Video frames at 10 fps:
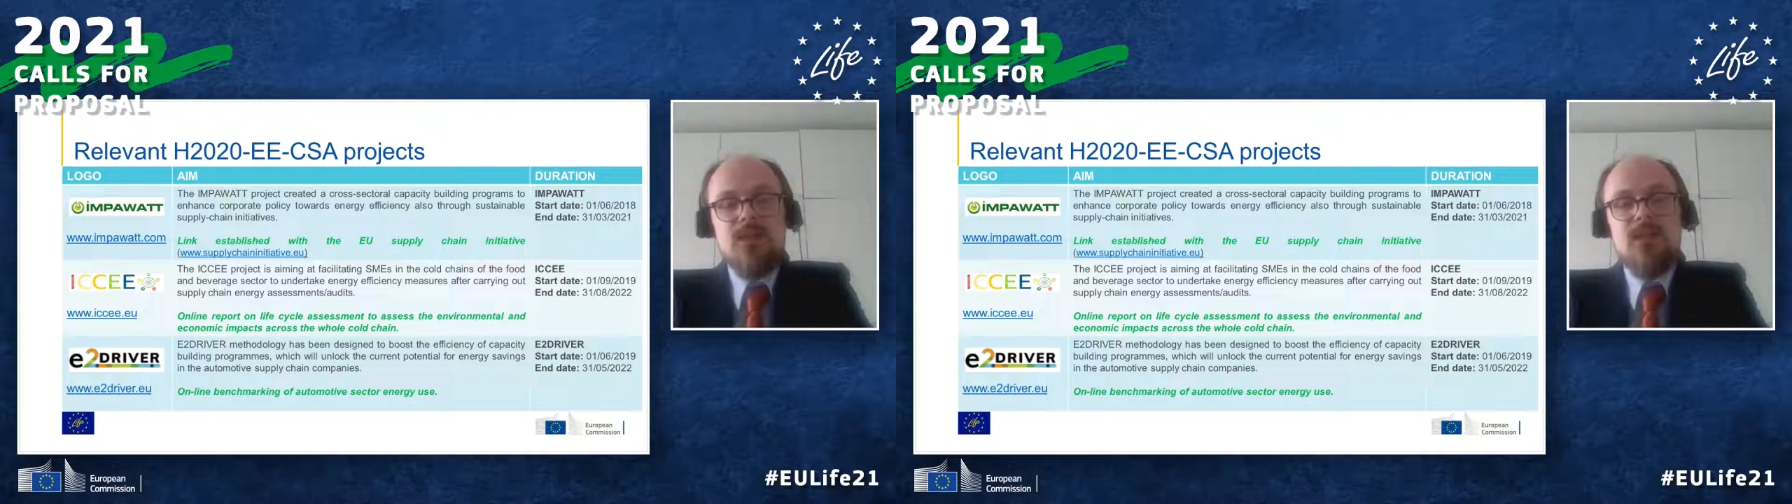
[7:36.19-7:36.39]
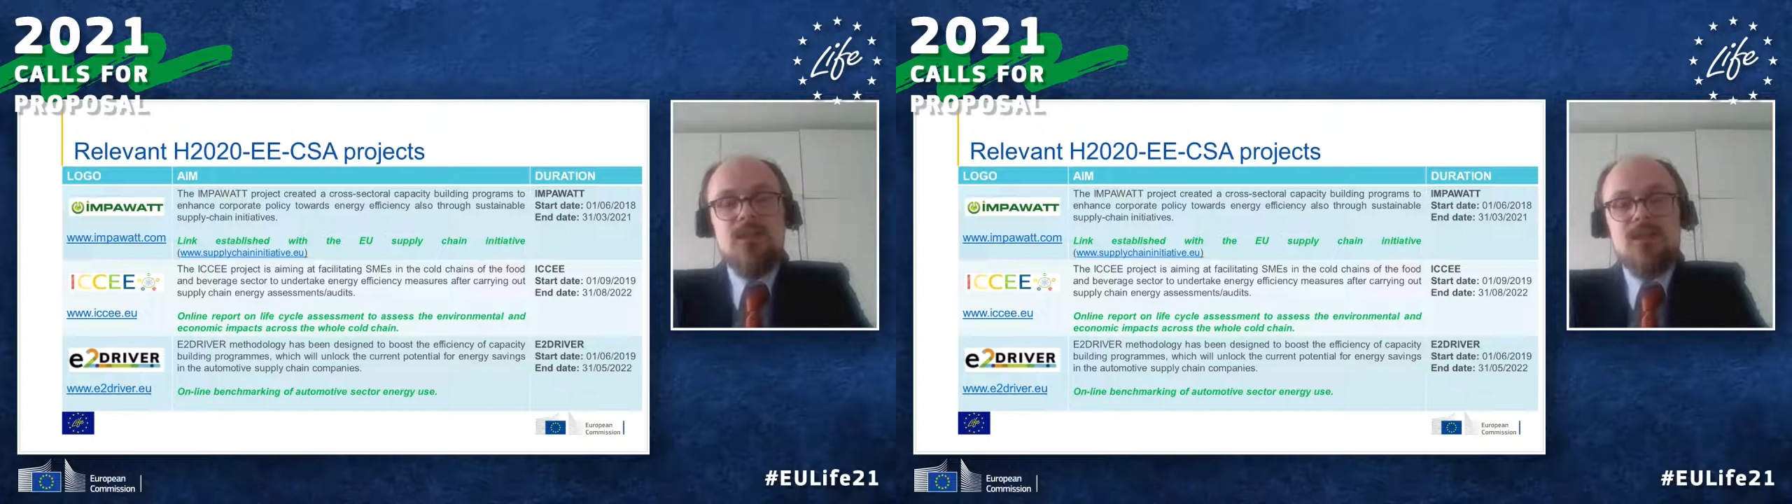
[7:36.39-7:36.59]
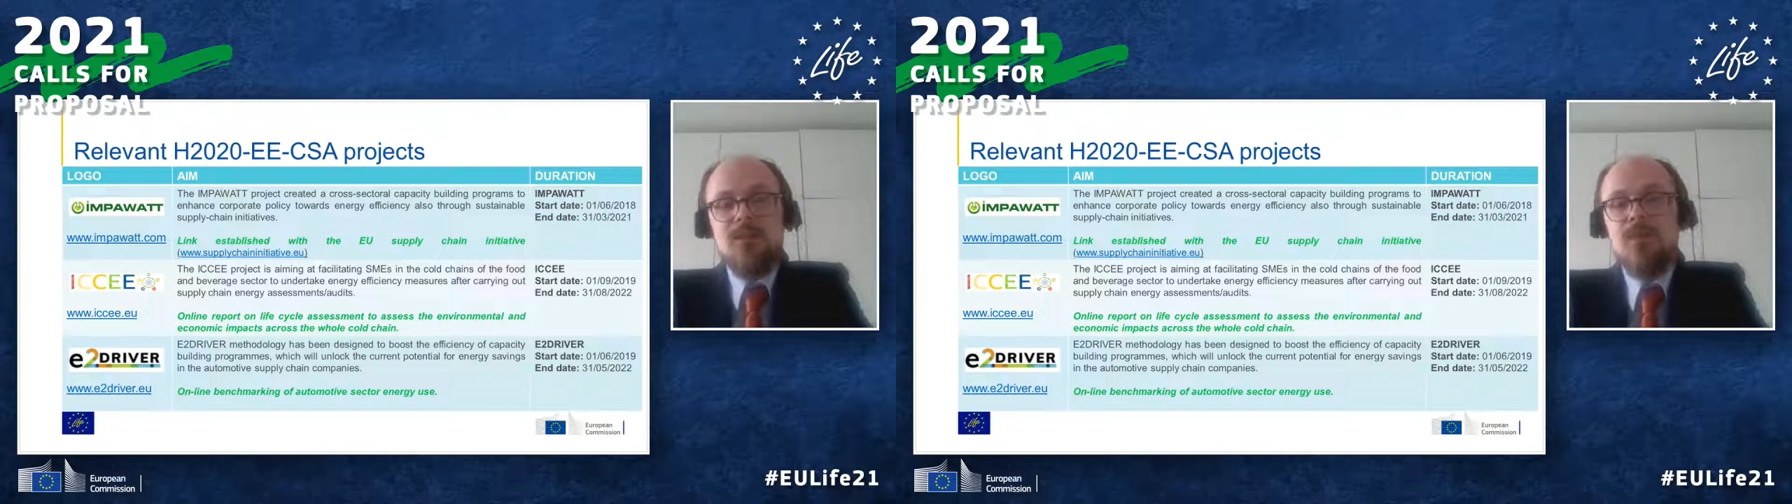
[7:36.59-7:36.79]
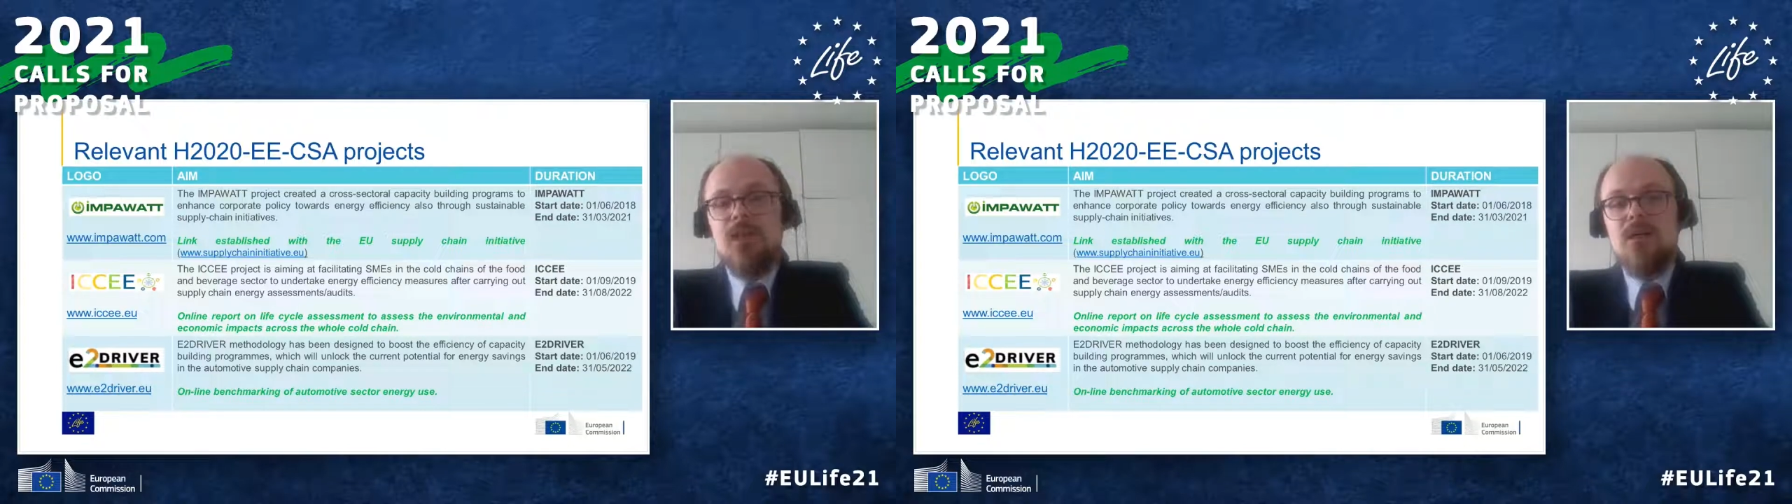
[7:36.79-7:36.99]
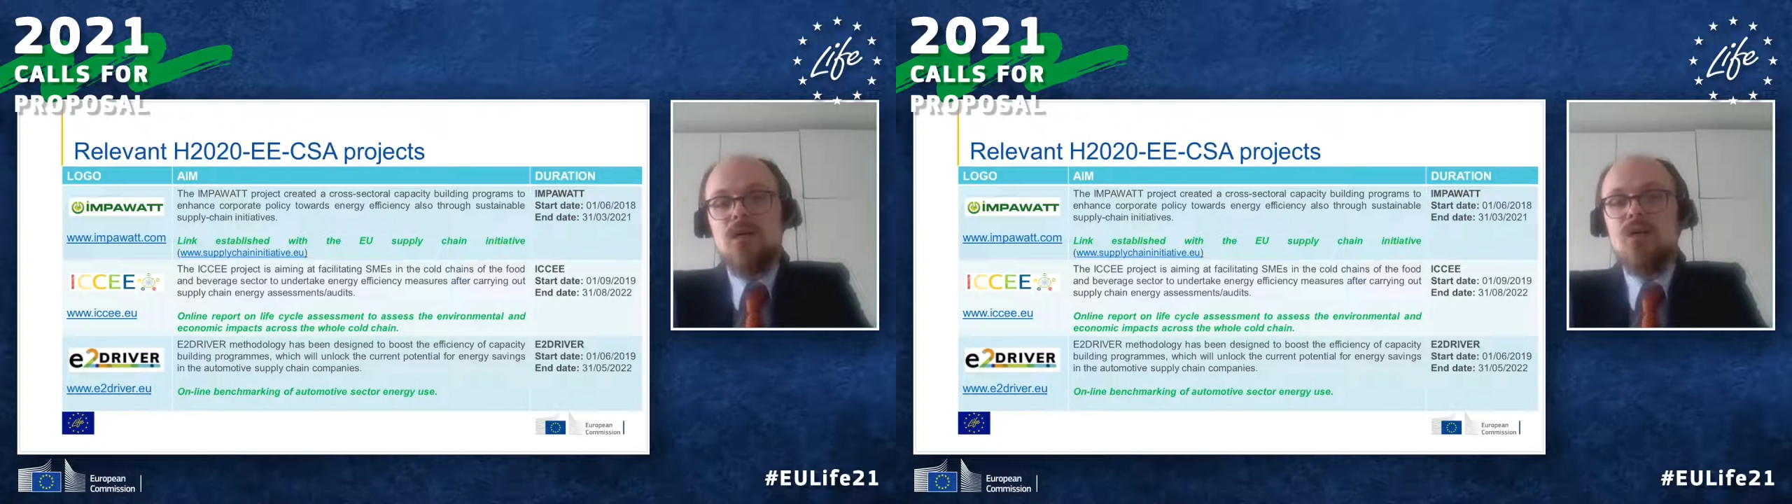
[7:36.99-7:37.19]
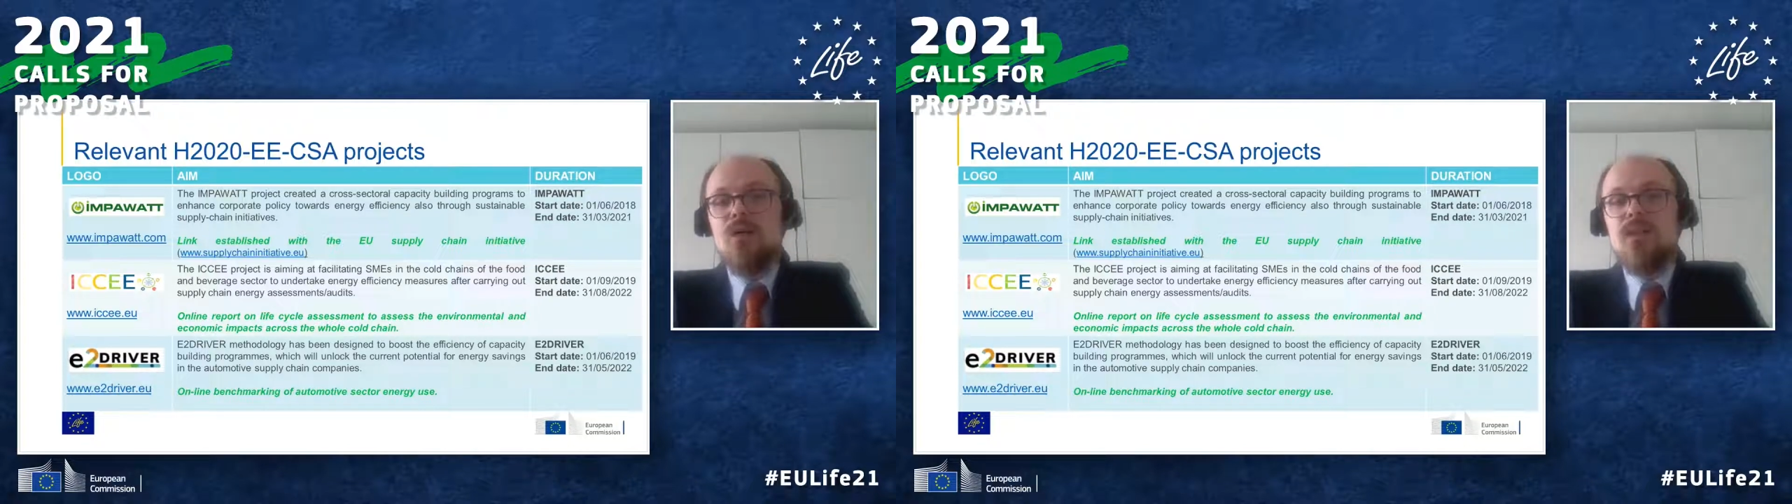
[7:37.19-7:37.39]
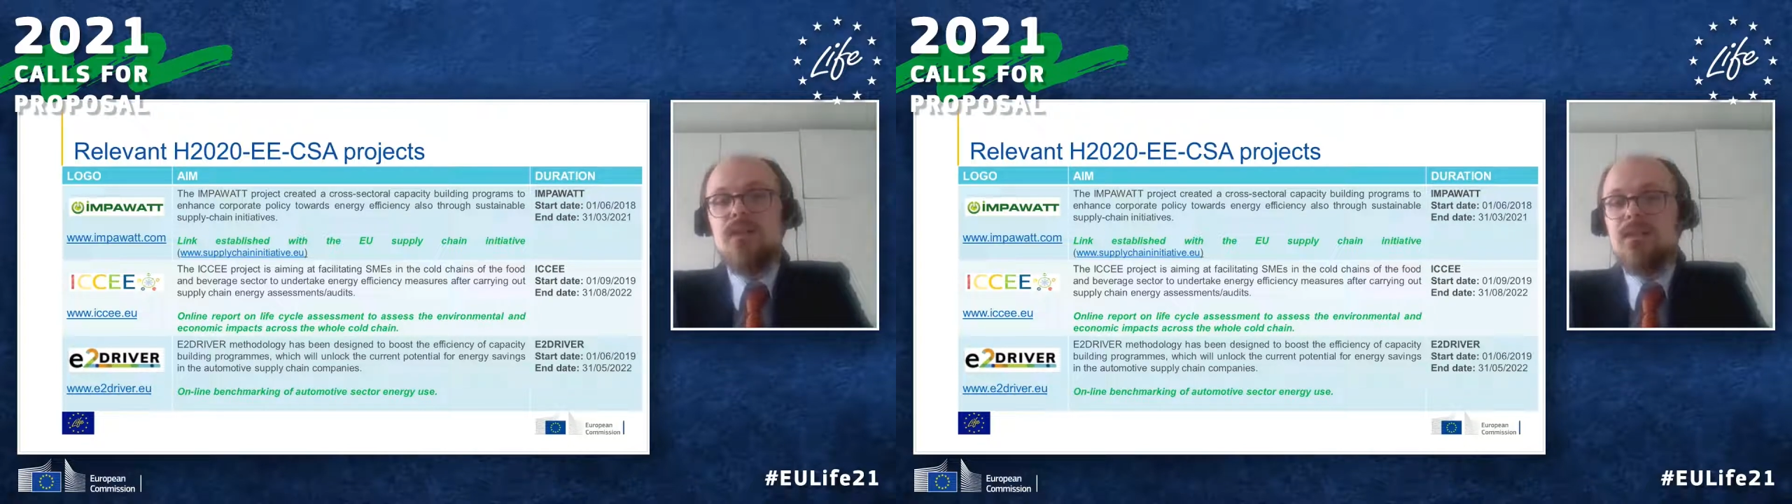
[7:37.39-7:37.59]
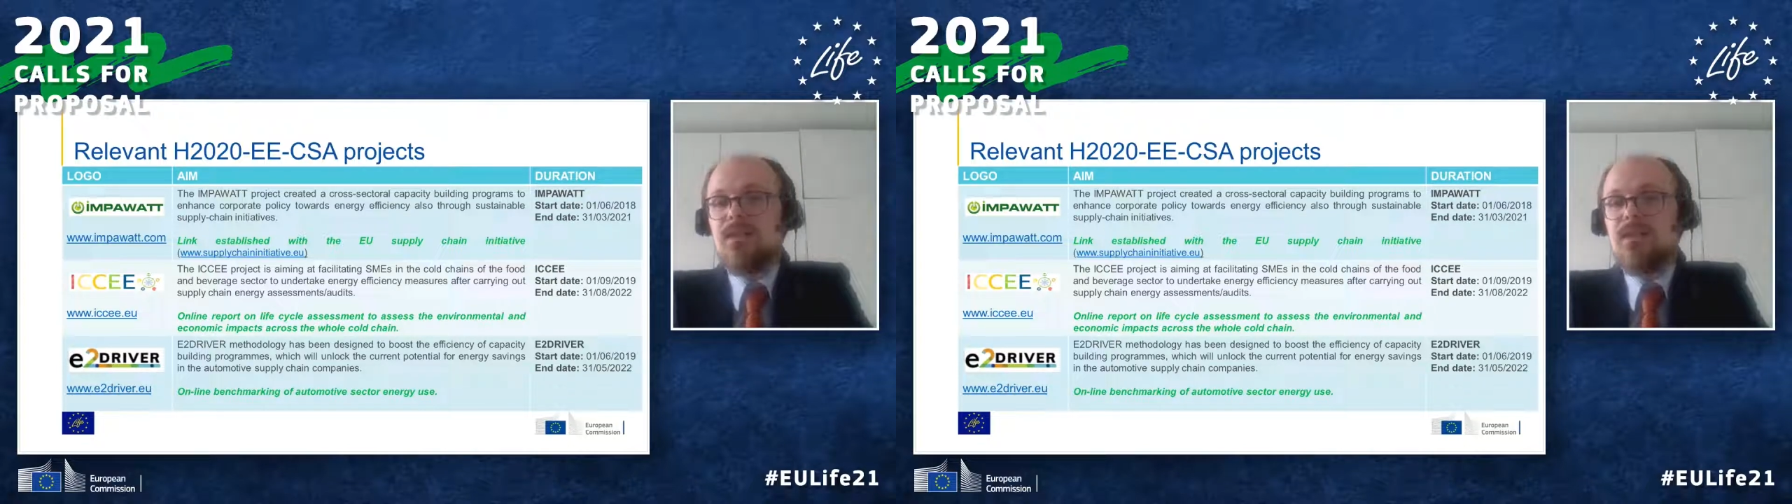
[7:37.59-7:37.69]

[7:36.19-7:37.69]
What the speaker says: are somehow going the